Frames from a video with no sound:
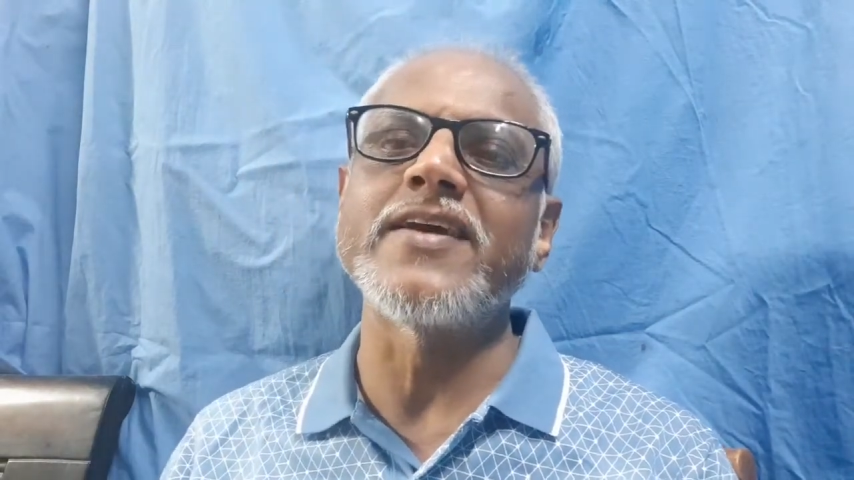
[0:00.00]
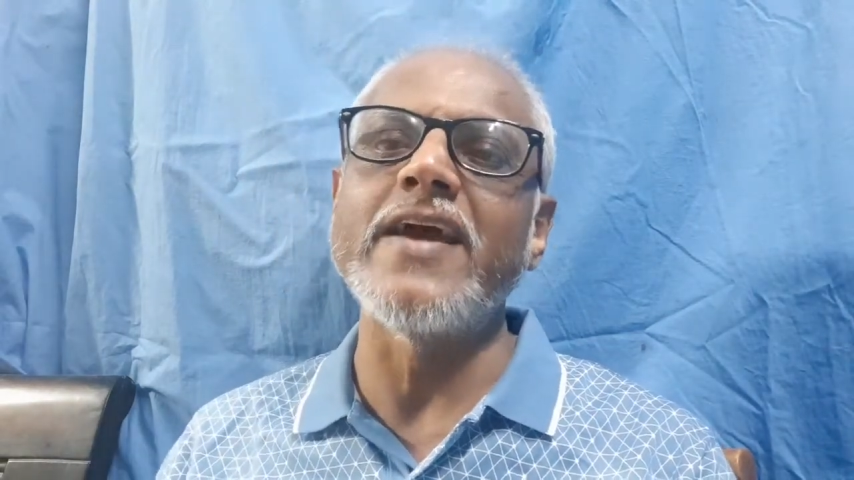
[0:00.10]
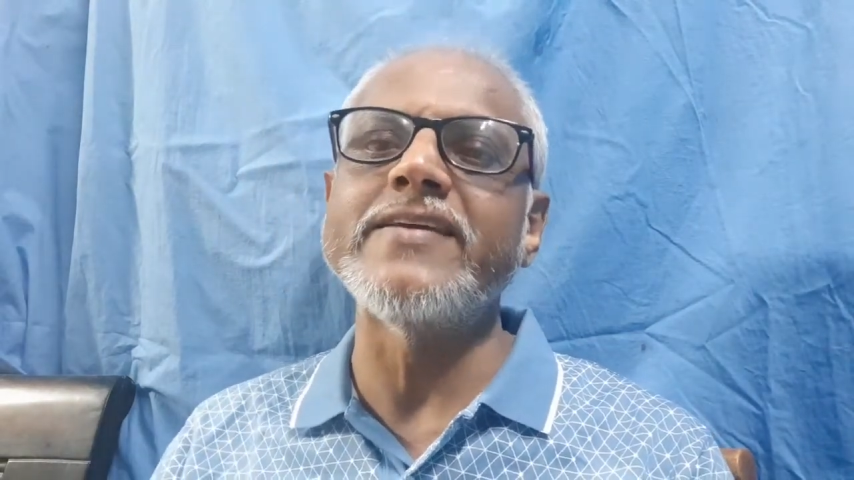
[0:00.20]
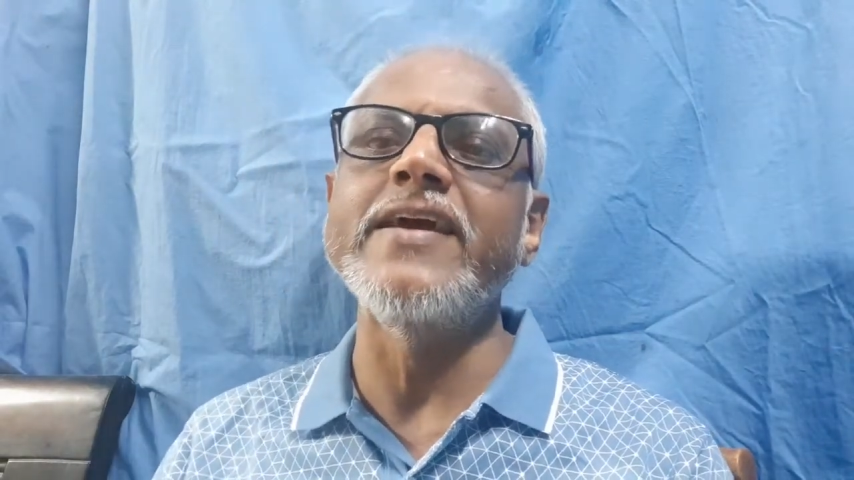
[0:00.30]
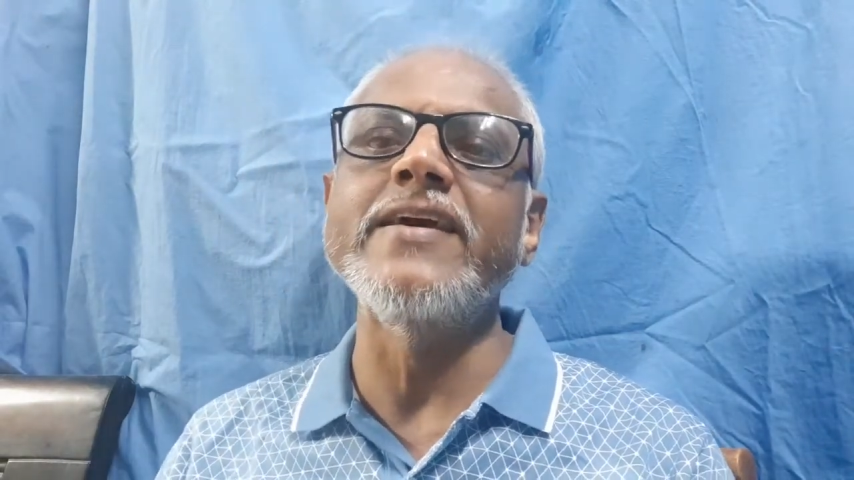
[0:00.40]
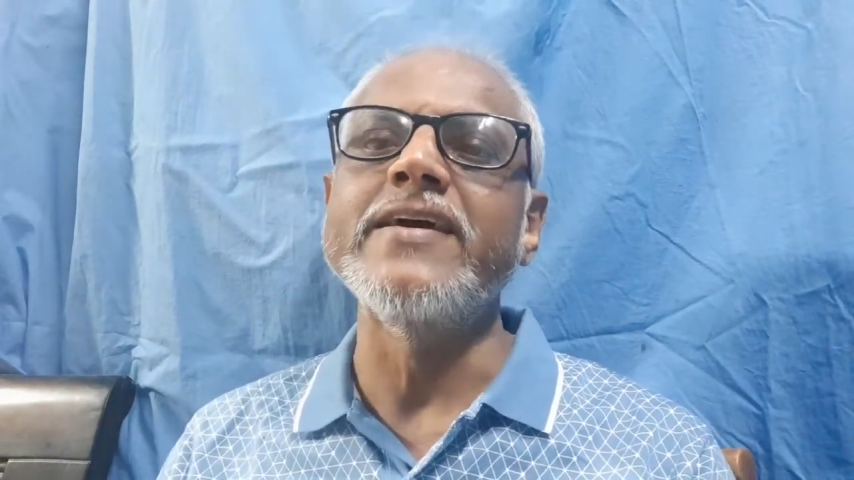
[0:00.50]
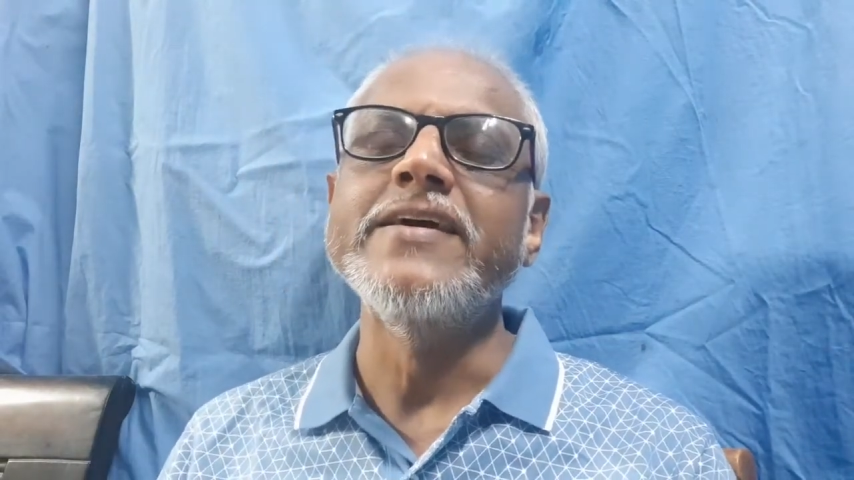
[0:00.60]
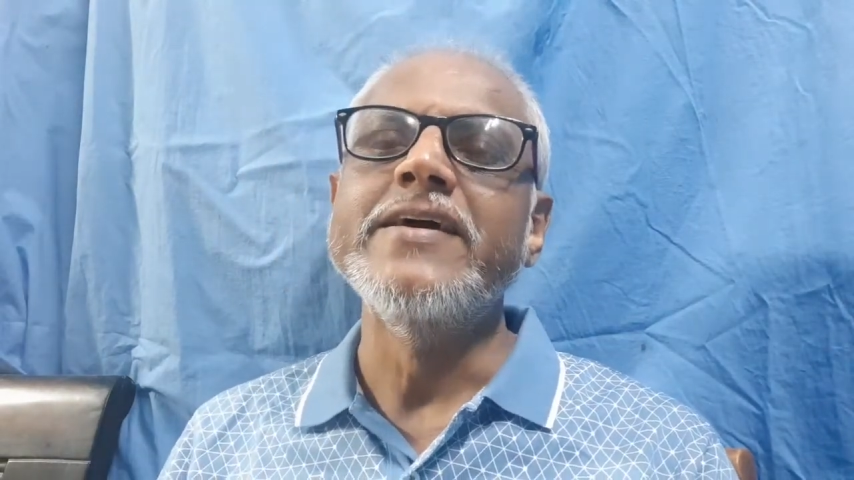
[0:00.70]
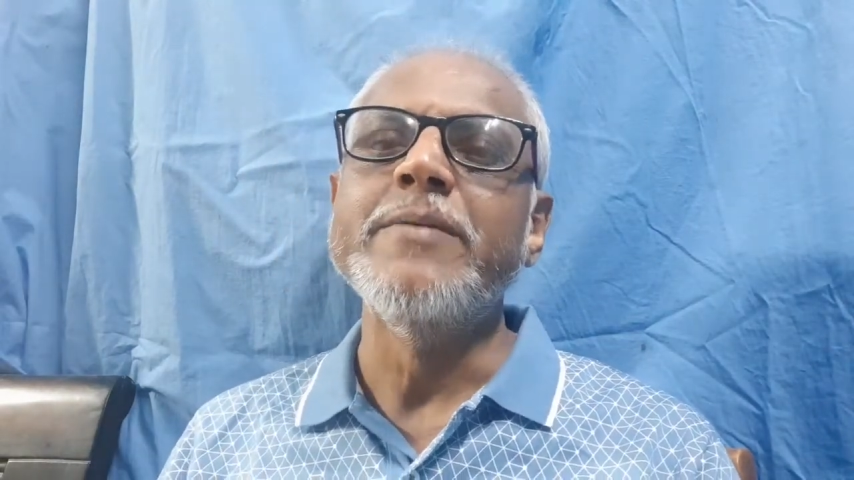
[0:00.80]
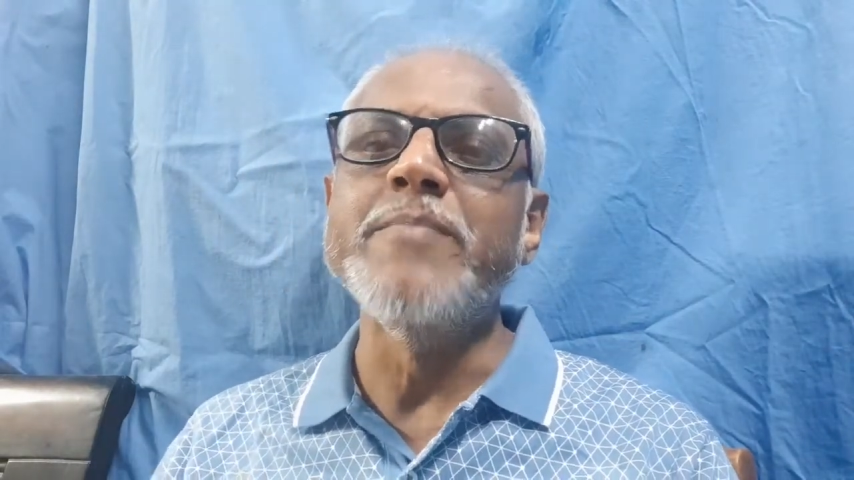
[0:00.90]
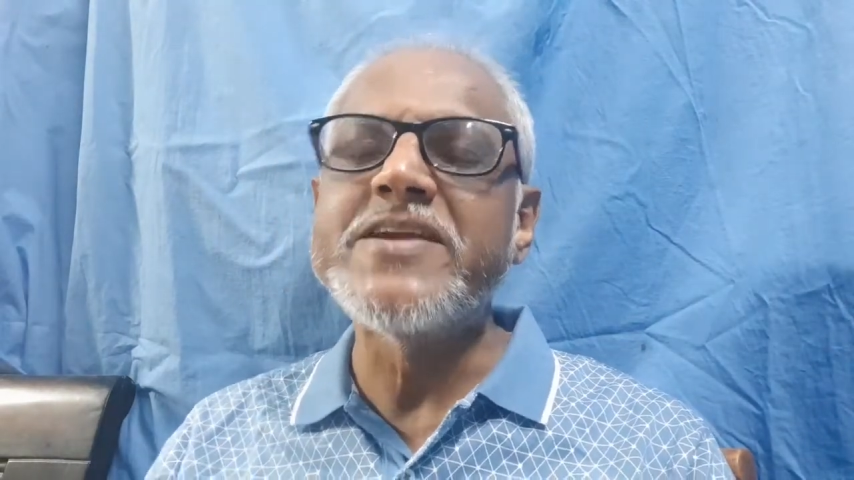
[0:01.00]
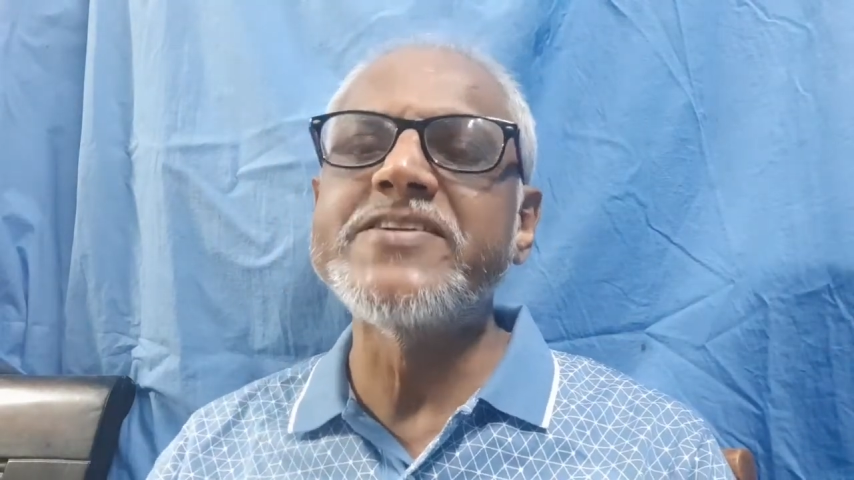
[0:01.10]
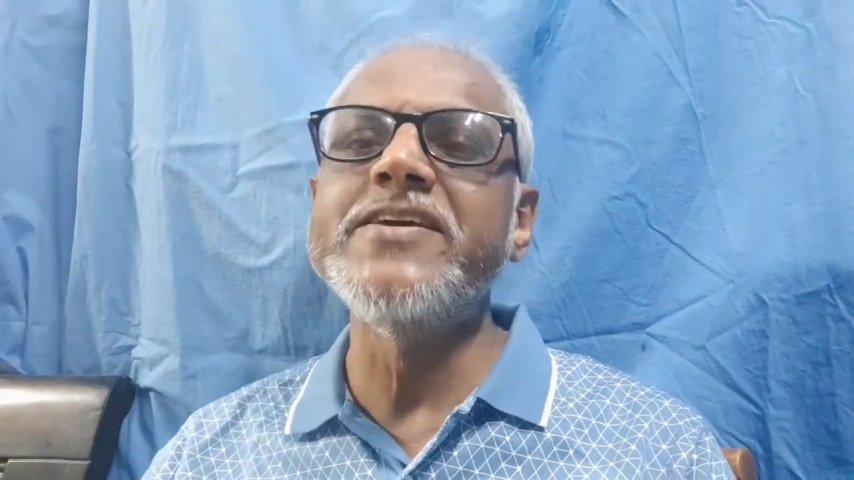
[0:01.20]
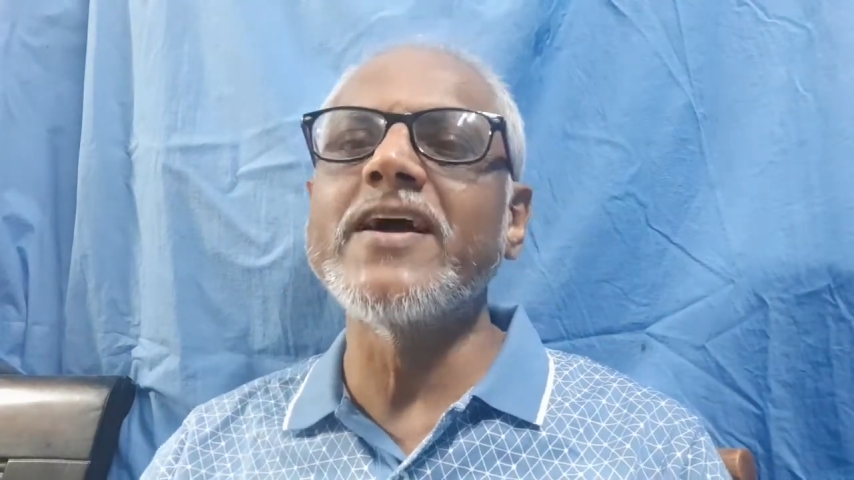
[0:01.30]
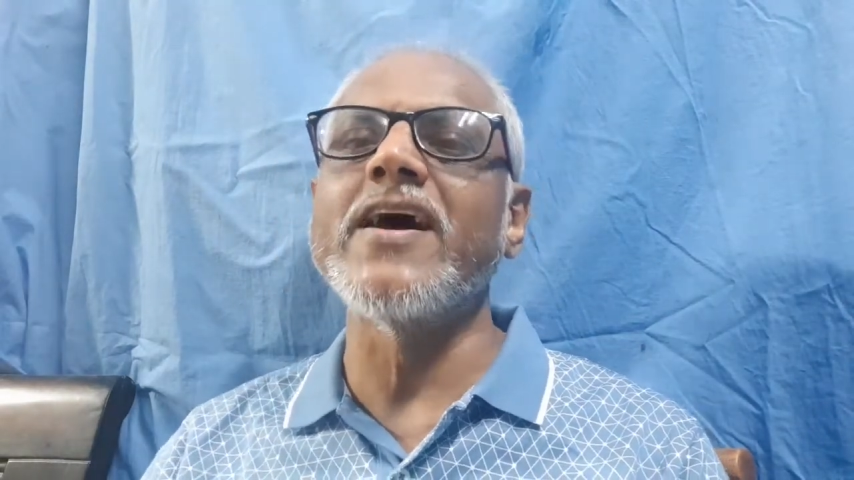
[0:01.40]
getting
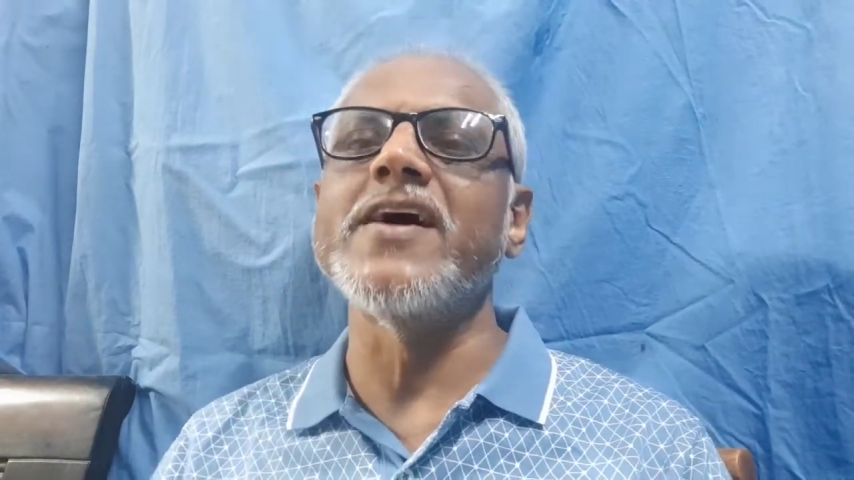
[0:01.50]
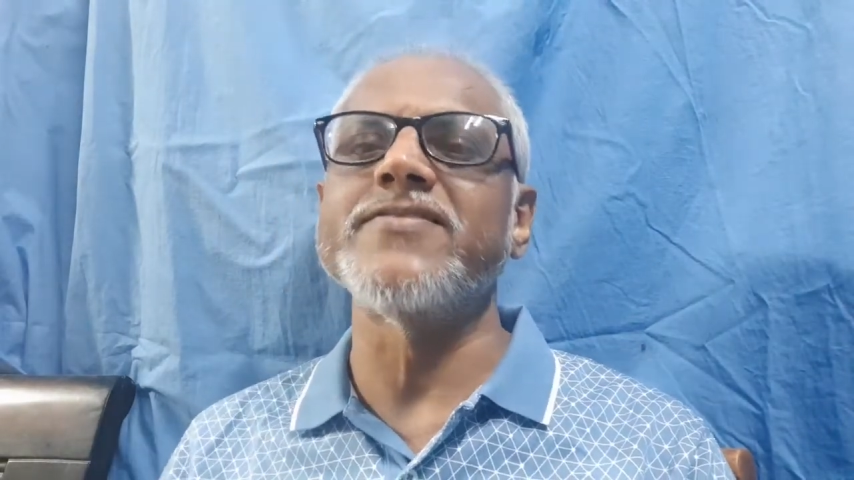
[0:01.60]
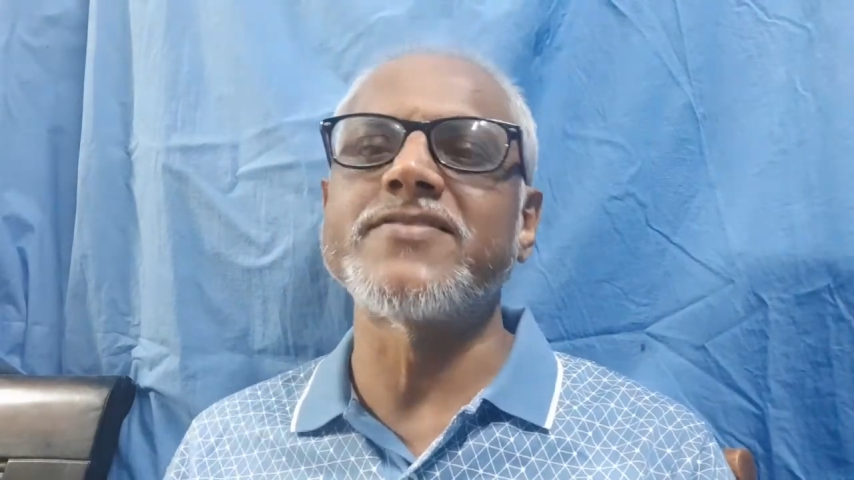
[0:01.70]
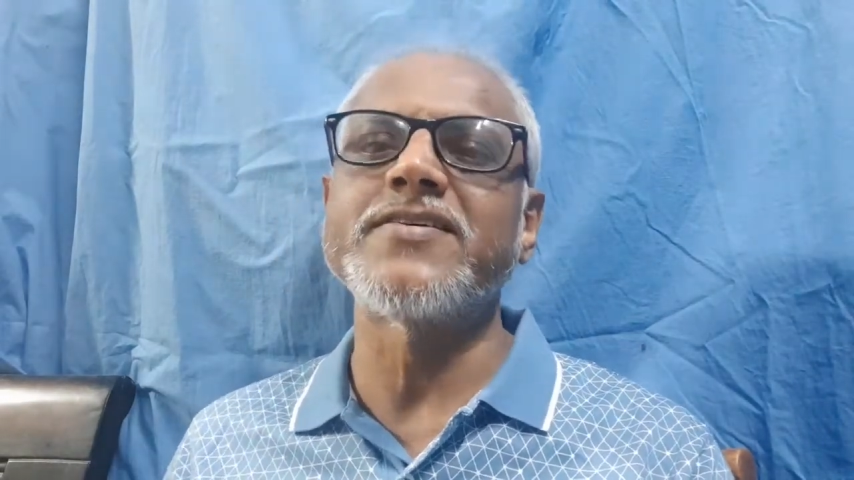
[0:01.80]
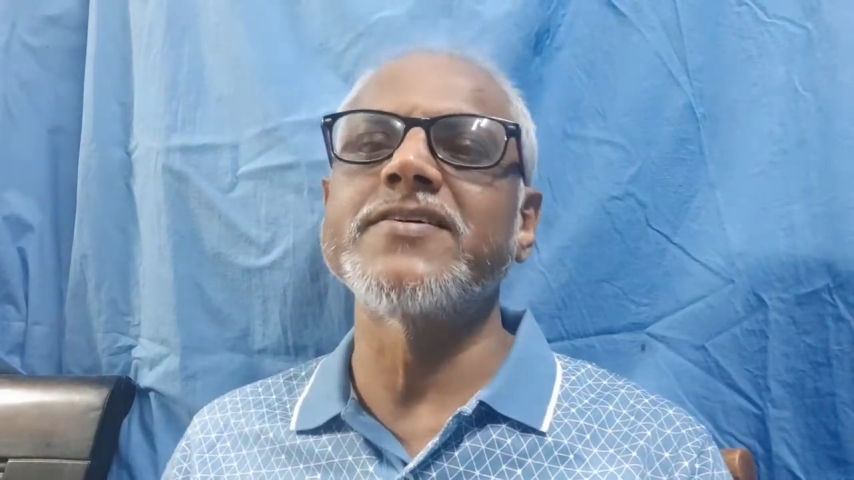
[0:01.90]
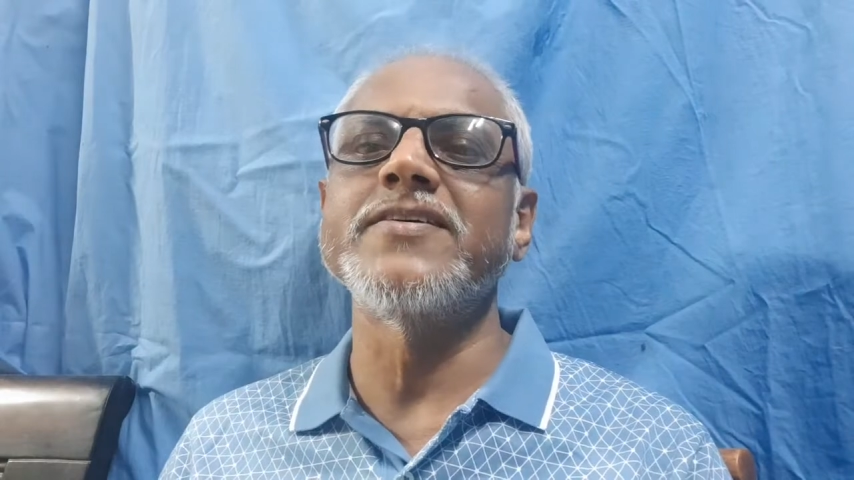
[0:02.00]
materialized,